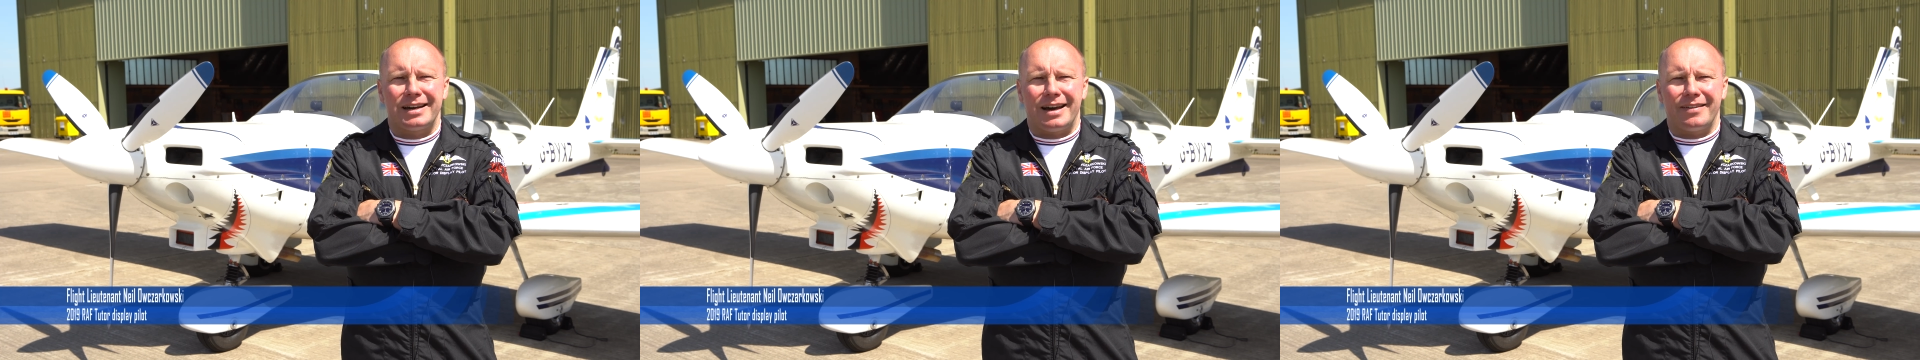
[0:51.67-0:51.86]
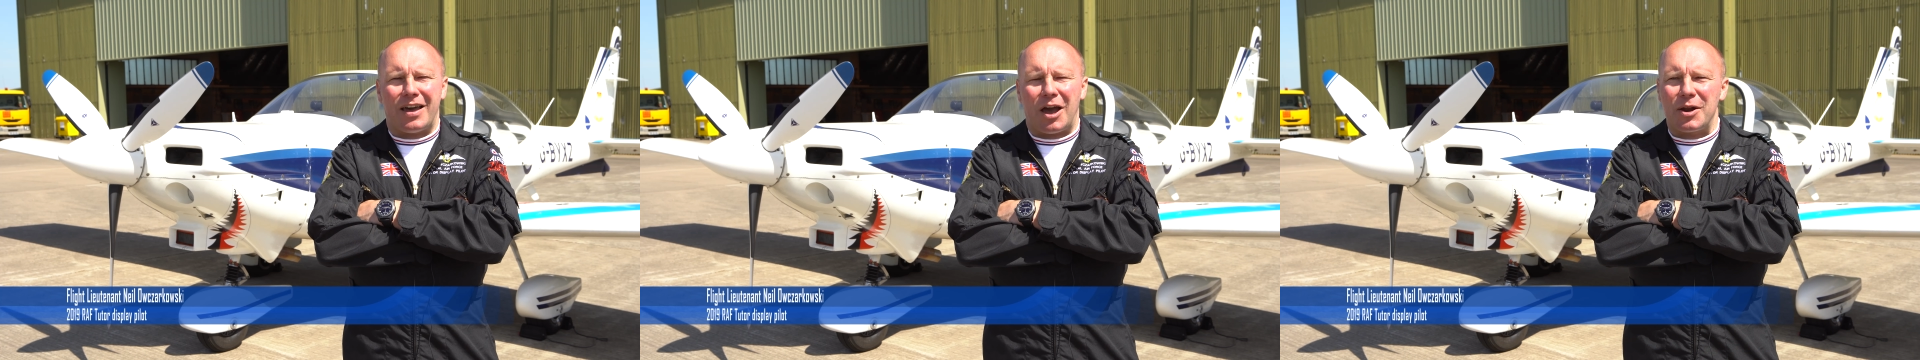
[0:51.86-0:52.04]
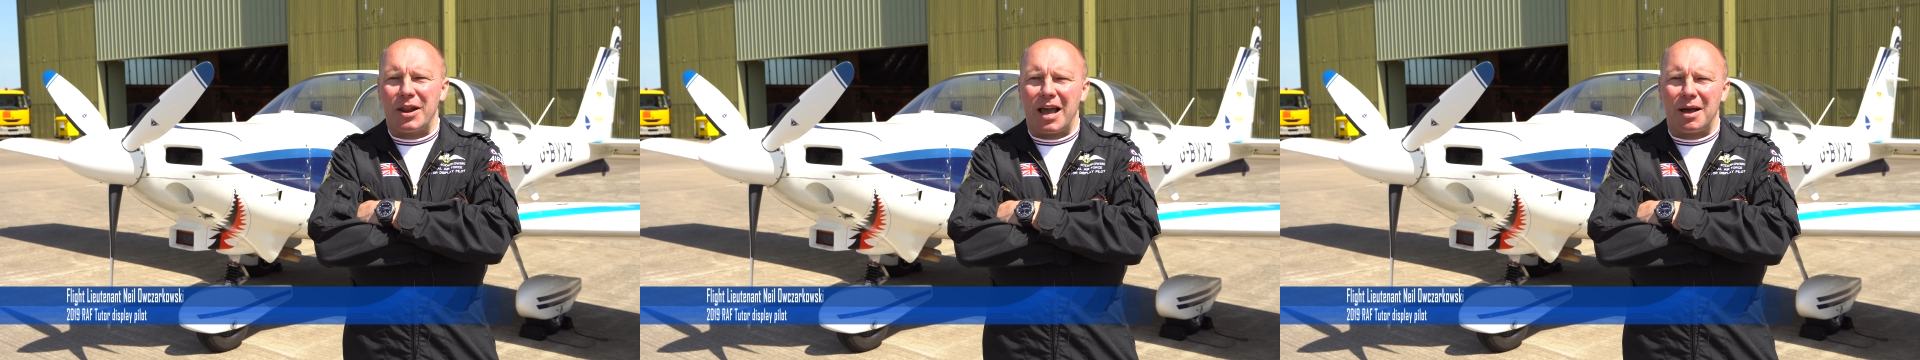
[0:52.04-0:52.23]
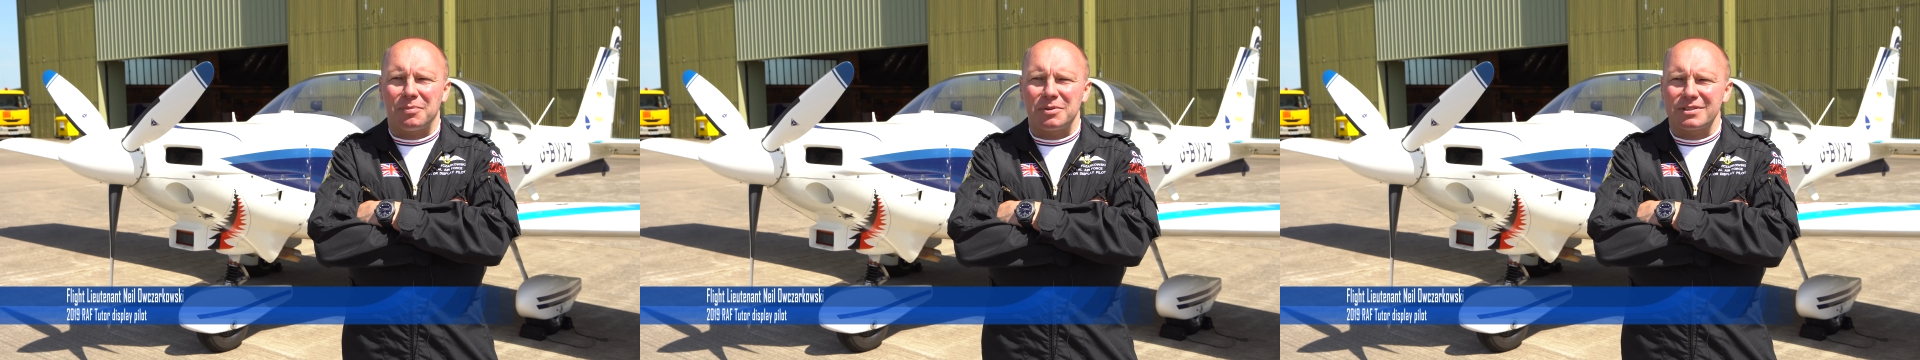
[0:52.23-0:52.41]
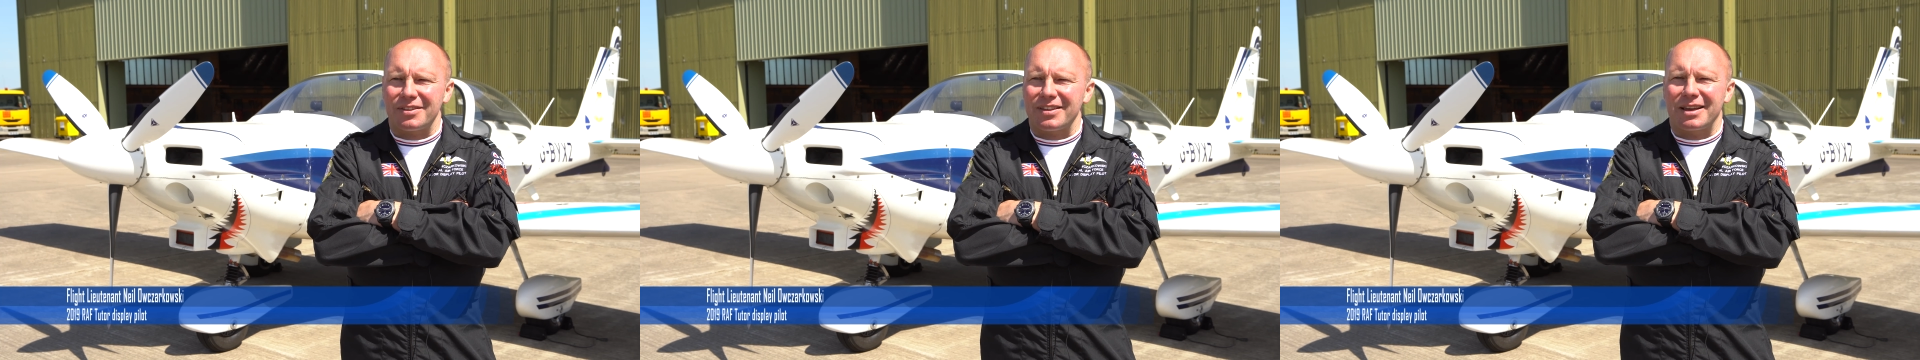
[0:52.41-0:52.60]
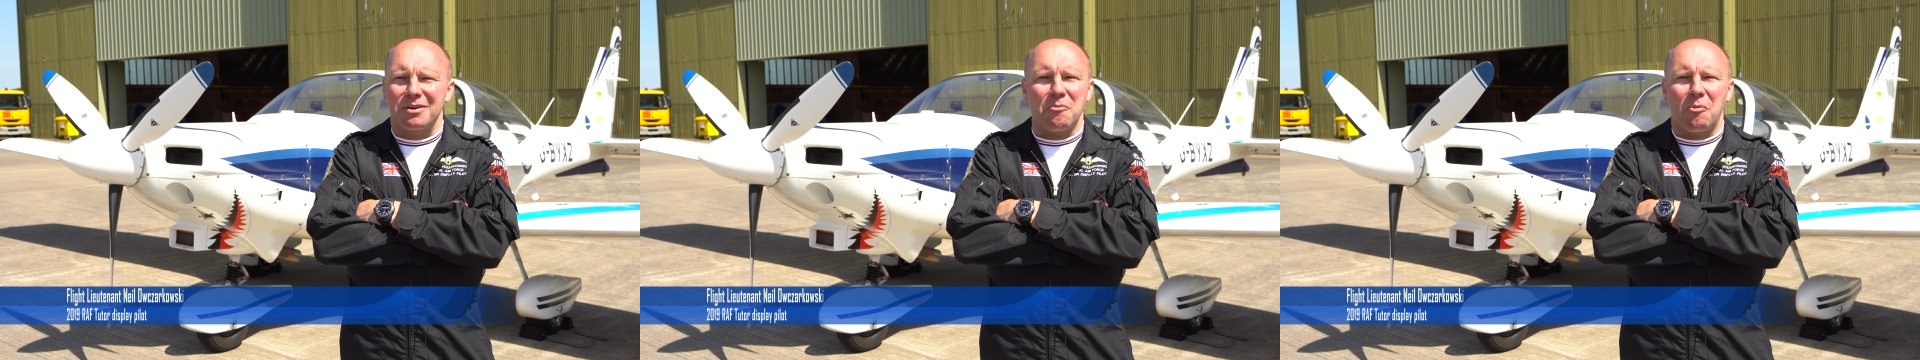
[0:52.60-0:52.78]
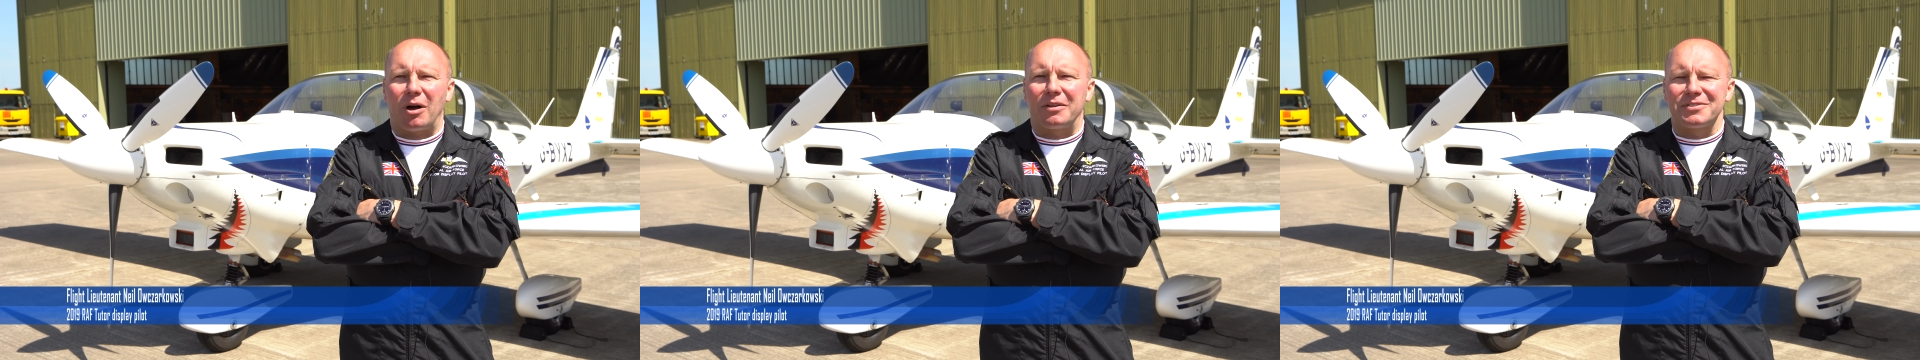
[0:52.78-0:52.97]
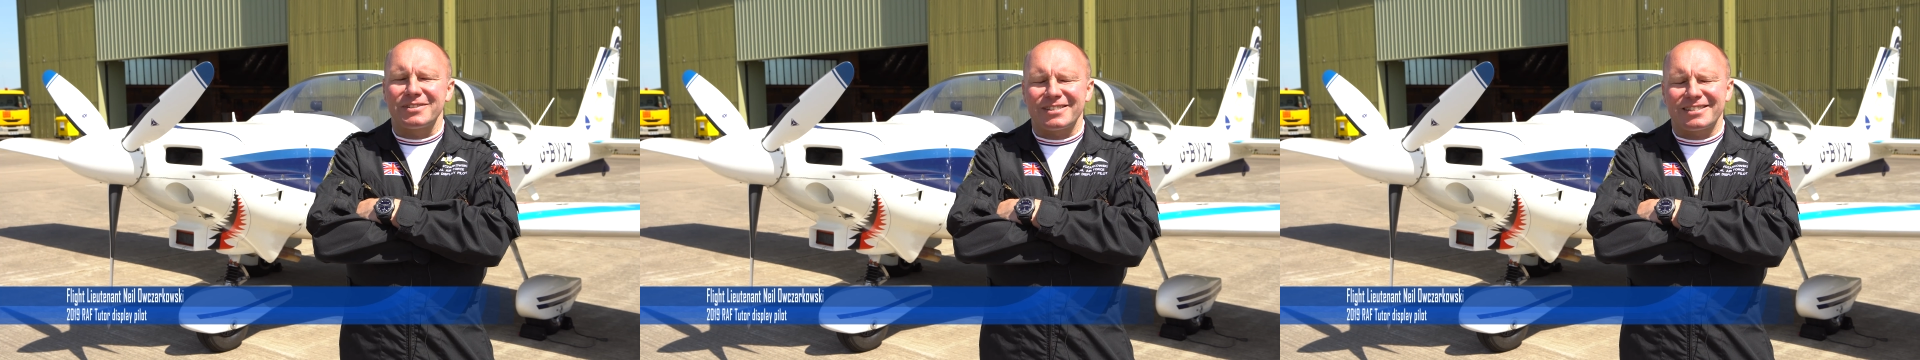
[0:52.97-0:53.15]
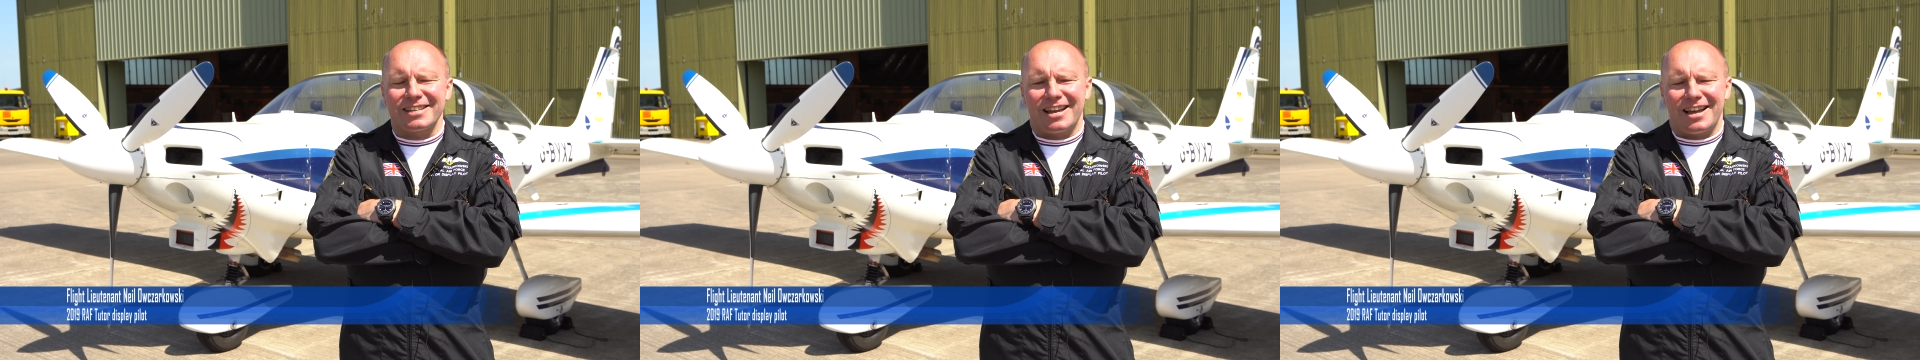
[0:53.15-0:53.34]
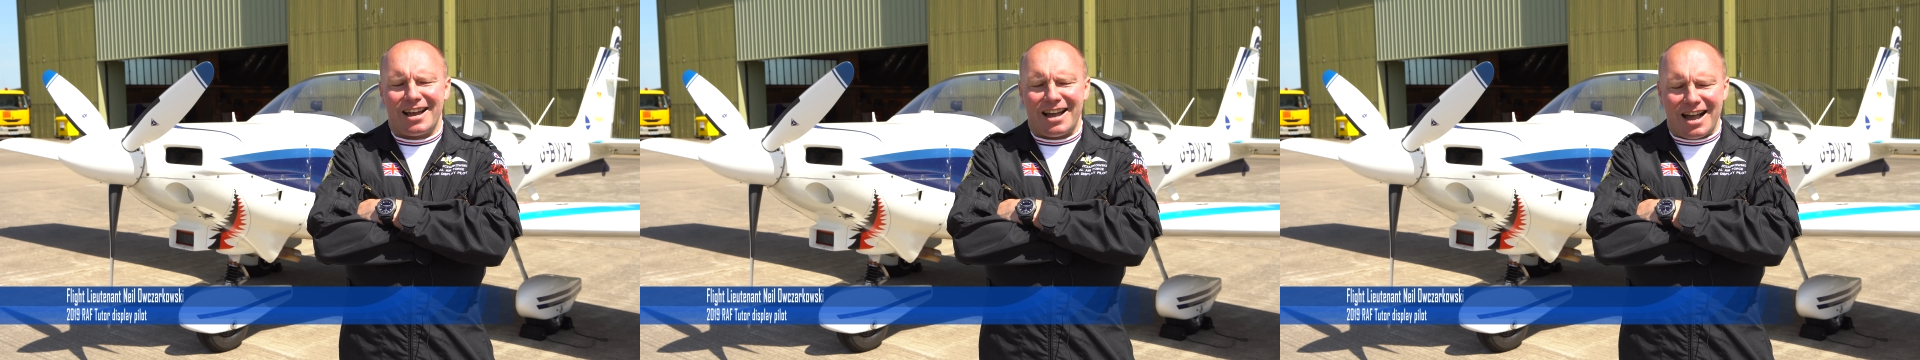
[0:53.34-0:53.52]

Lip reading: and that only happens I think once.